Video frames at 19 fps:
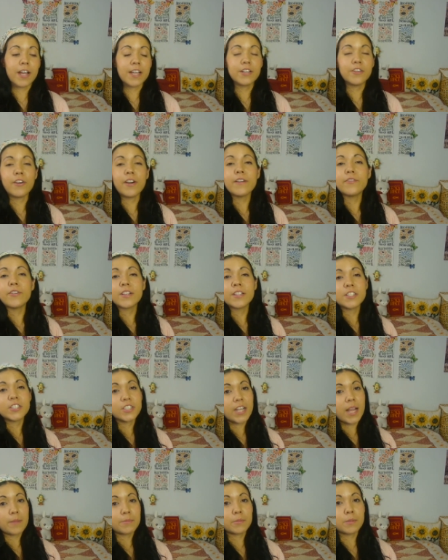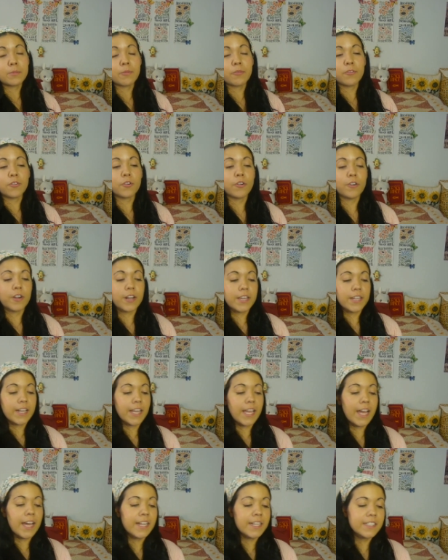I know I've read this chapter before, and
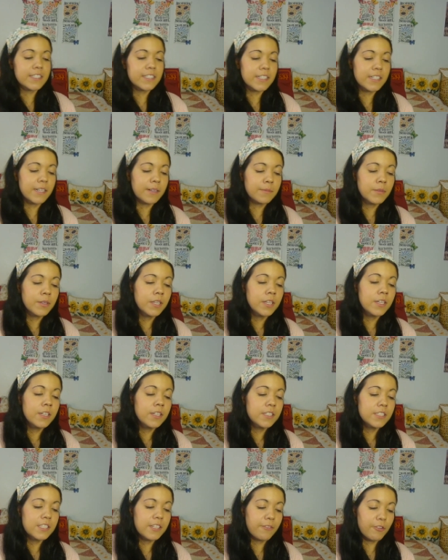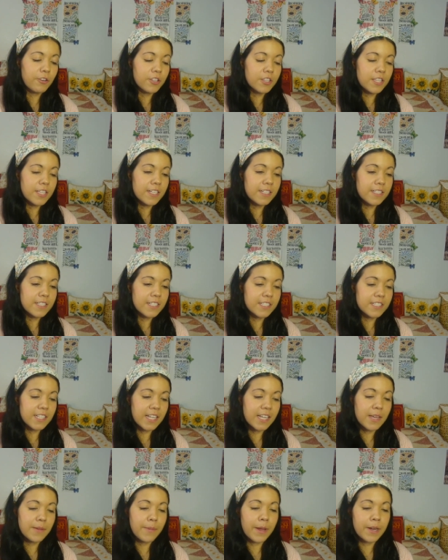I had some different things to
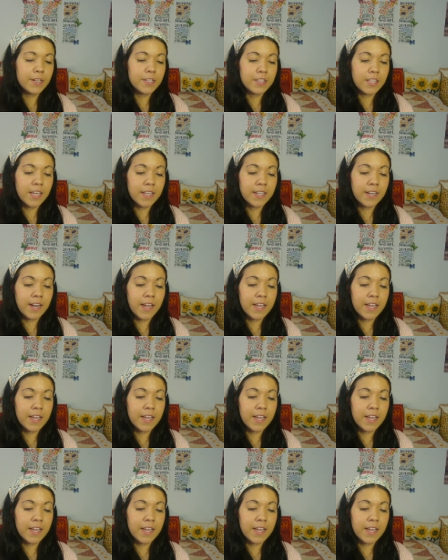say about it then.